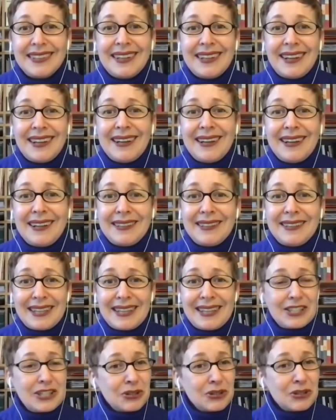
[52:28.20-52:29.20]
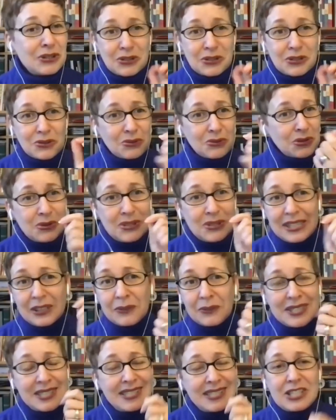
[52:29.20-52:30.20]
And to deal
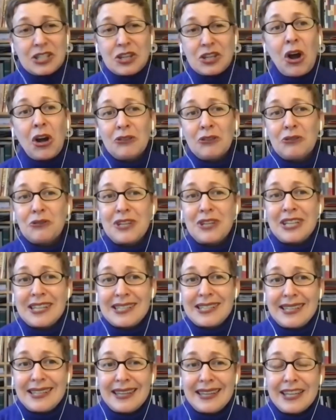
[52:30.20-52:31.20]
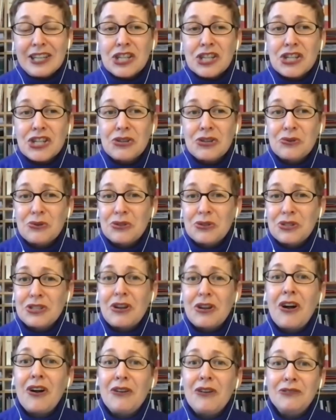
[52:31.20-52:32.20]
with these conflicting issues
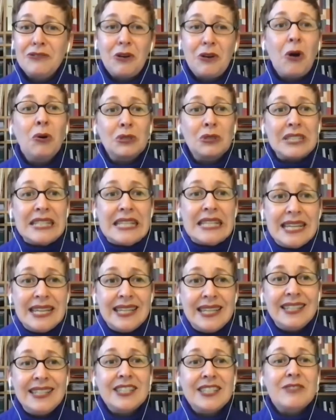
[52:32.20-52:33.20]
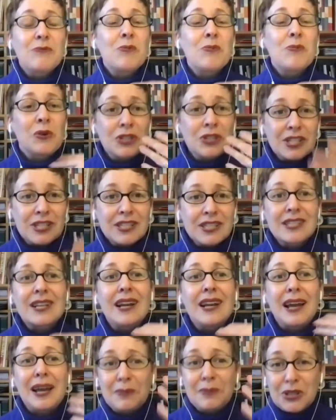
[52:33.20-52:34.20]
of own needs versus
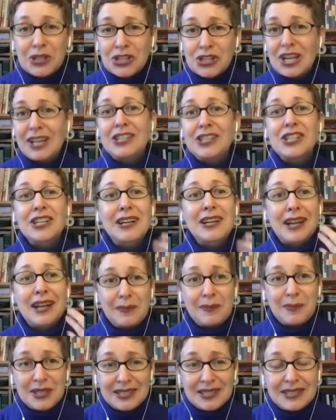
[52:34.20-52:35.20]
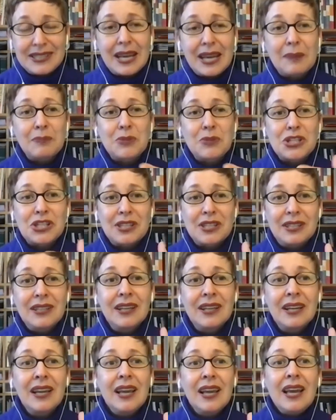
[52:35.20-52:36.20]
climate change and climate adaptation.
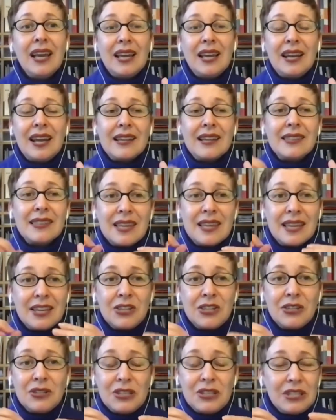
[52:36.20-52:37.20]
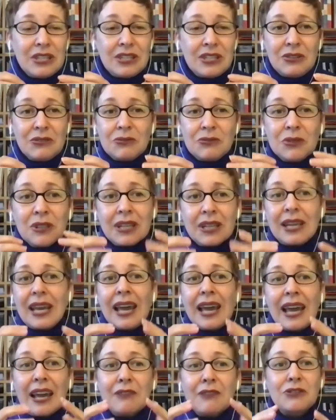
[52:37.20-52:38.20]
And I think you really
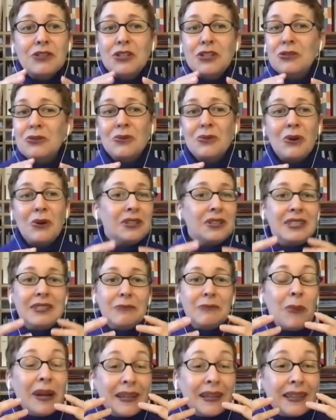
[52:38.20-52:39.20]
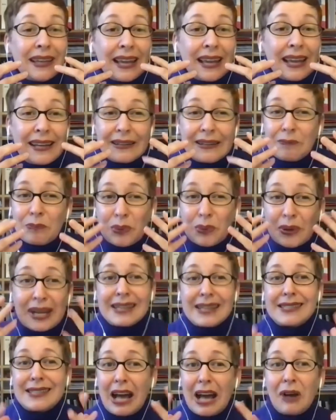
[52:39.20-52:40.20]
have to, on the one,
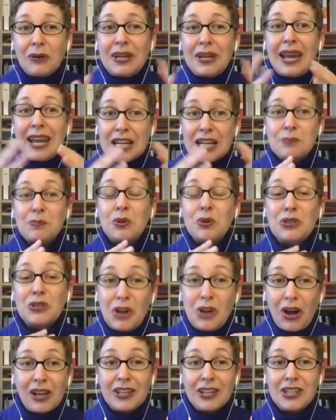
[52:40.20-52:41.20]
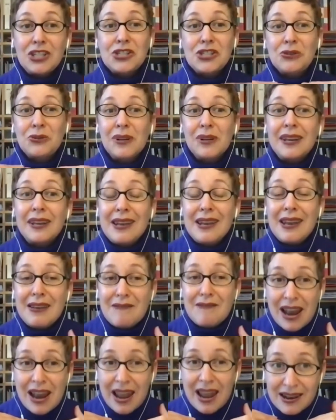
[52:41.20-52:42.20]
break down expert knowledge to
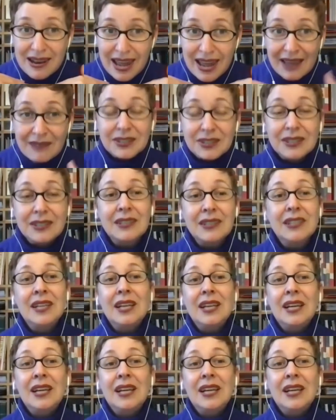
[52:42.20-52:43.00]
a level